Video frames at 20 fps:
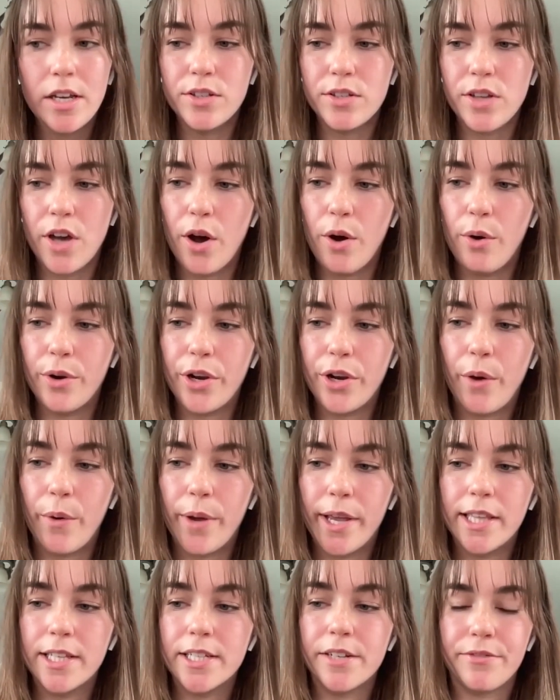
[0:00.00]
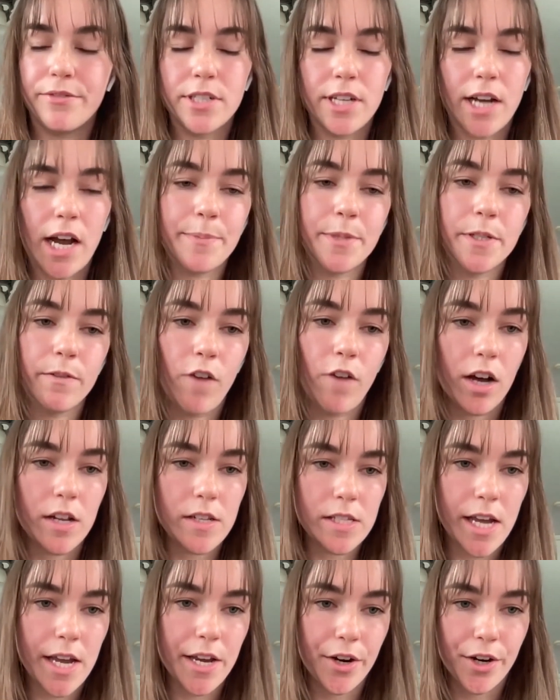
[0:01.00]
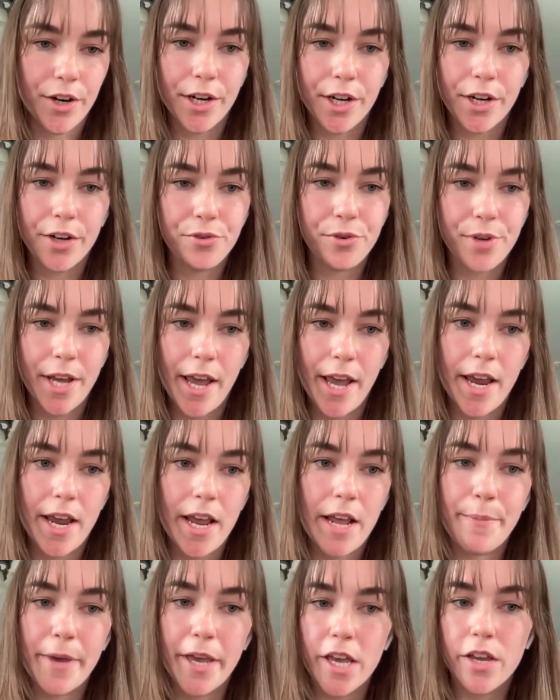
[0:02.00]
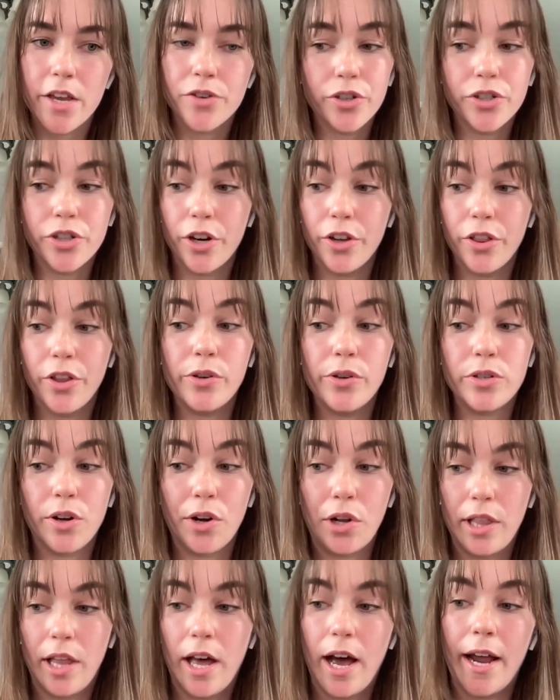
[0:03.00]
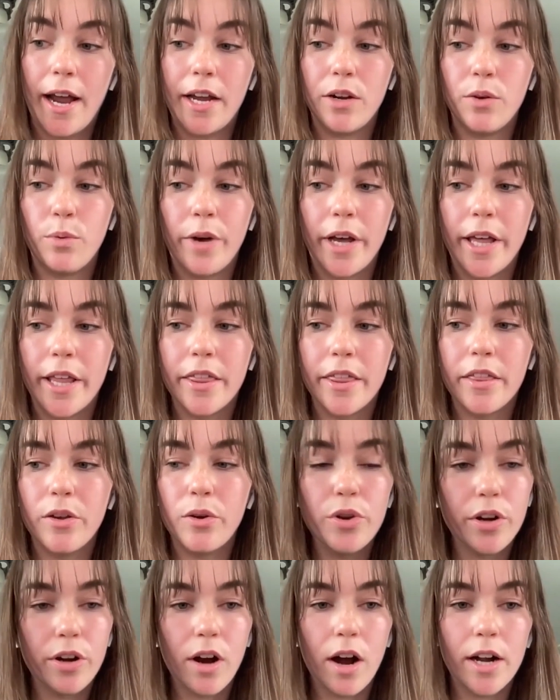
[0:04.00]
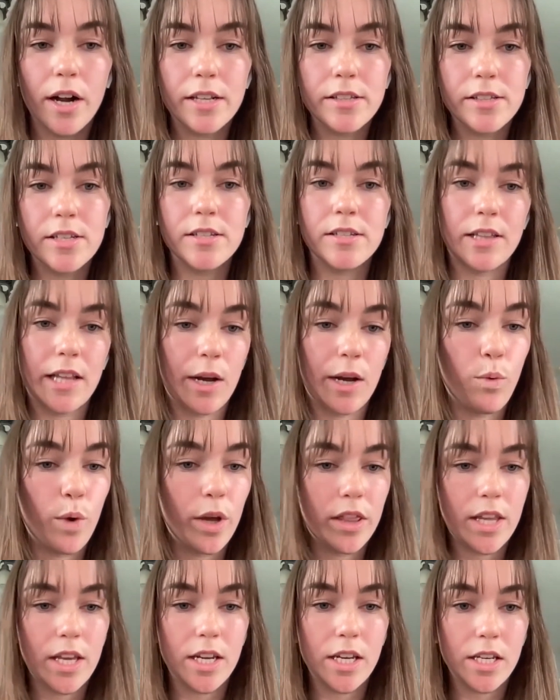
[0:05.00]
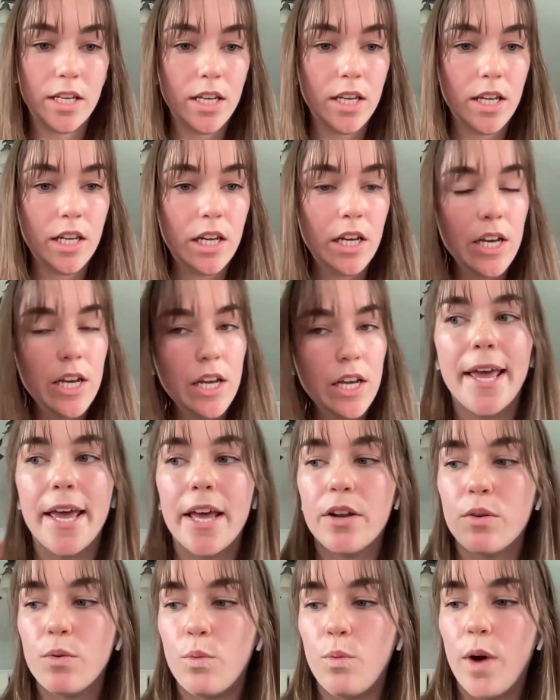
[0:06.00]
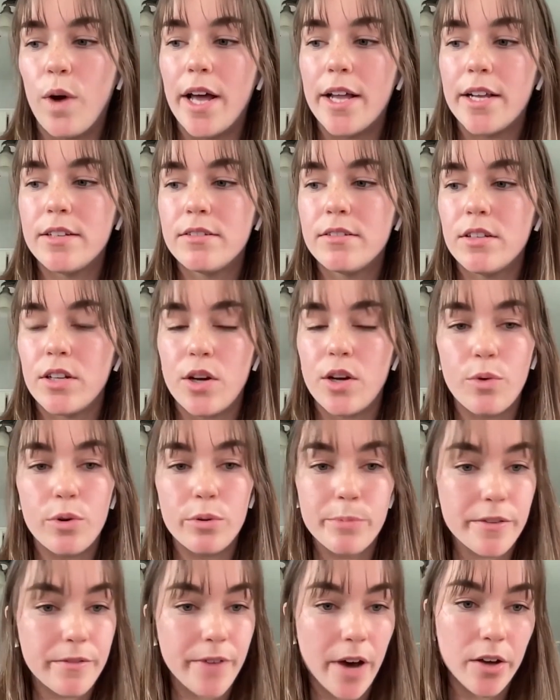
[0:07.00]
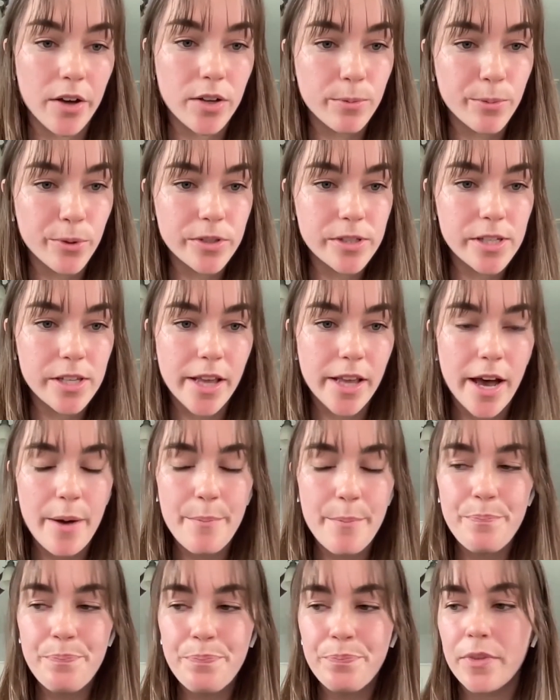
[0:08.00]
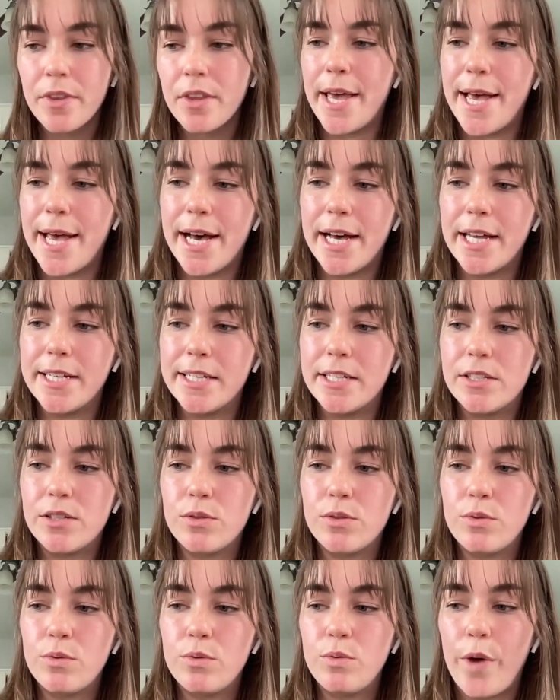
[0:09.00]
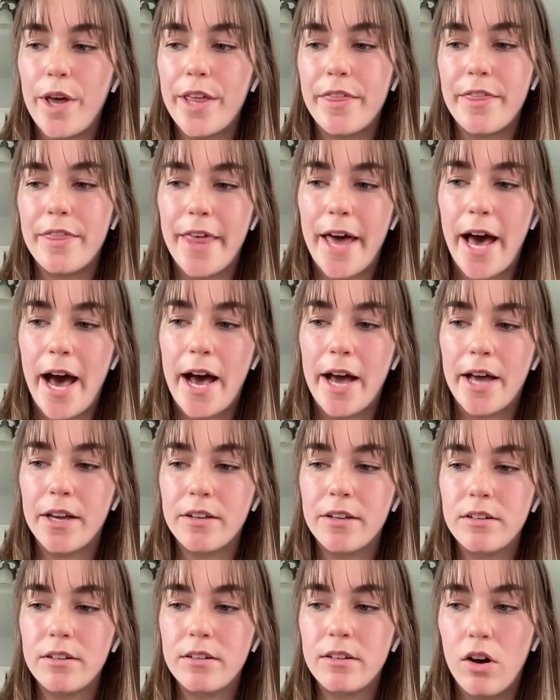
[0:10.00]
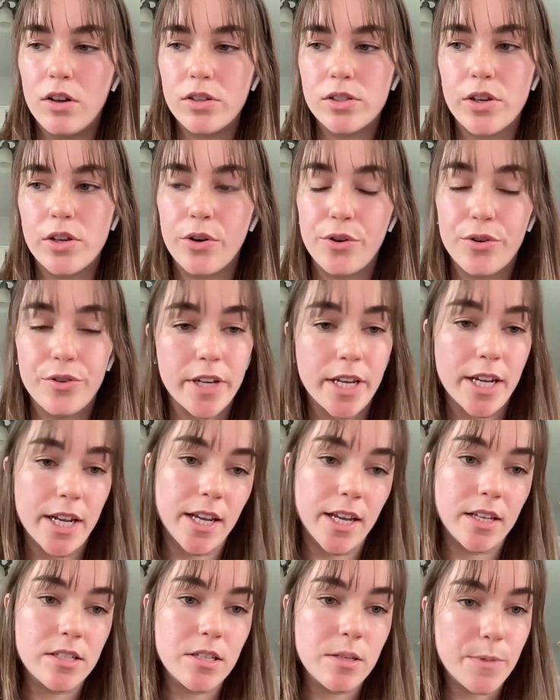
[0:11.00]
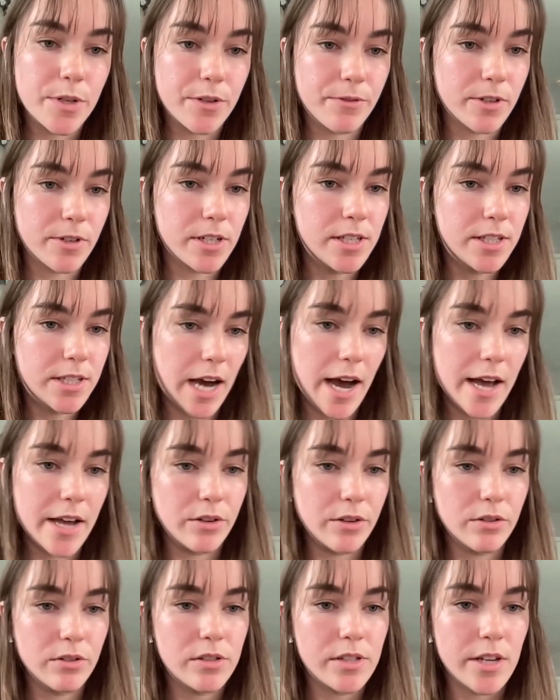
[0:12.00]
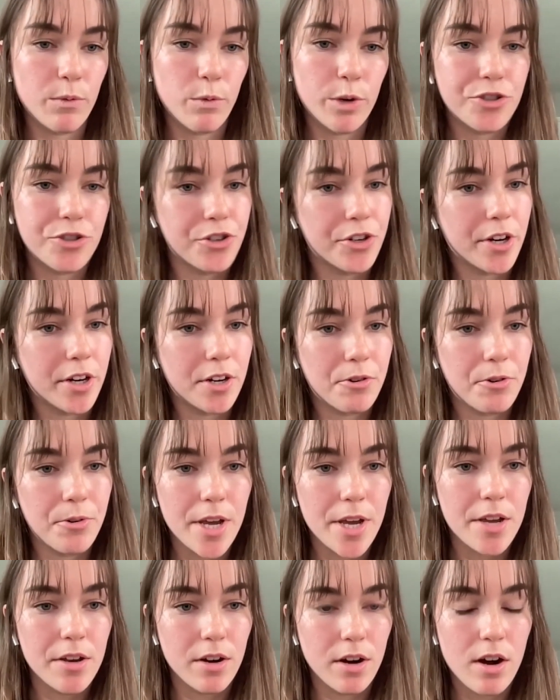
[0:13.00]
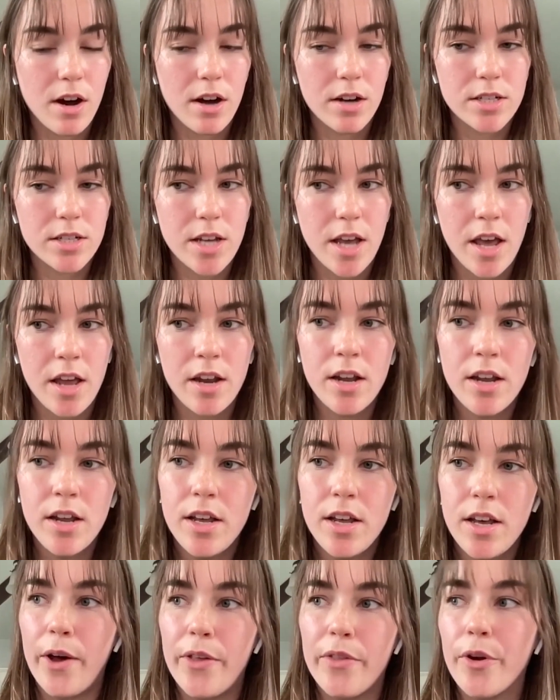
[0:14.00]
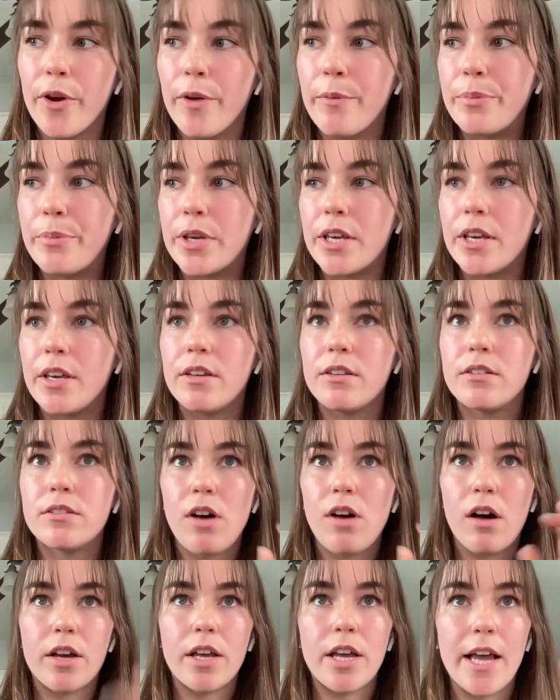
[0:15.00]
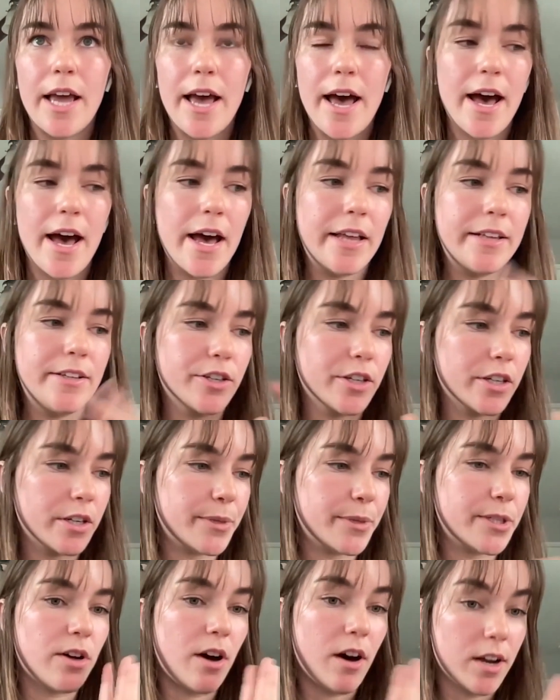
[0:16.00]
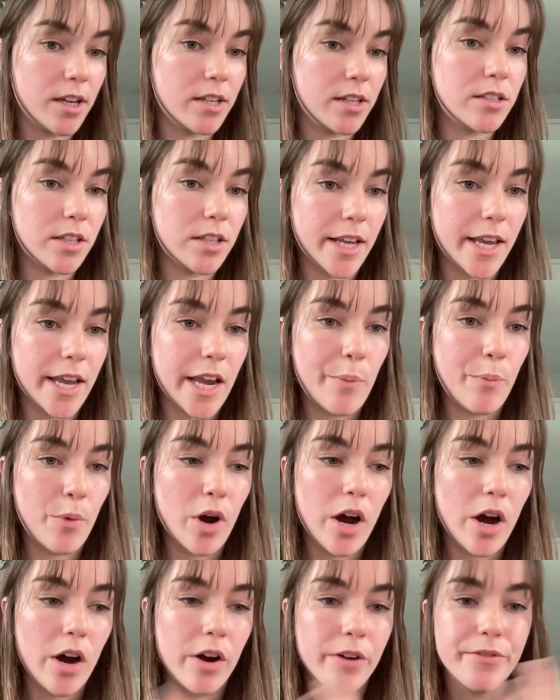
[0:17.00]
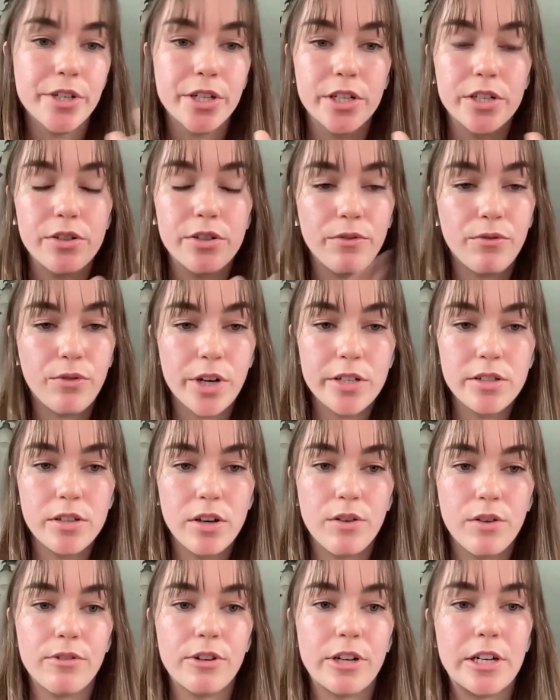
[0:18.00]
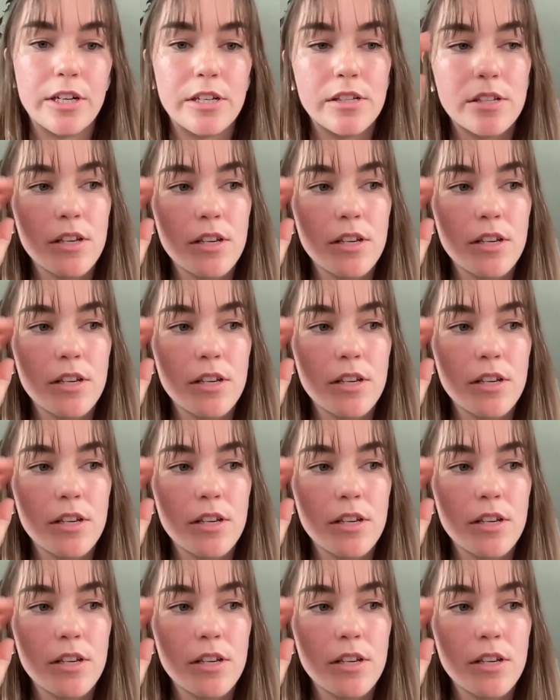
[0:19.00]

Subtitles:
So knowing the different types of content you're going to create and making sure those are aligned with who your audience is and like what they need and what, would be valuable to them. And with that, also creating some different styles in which you're going to create your content, whether it be talking head, you're going to be talking to the camera, or if you're going to do voiceovers,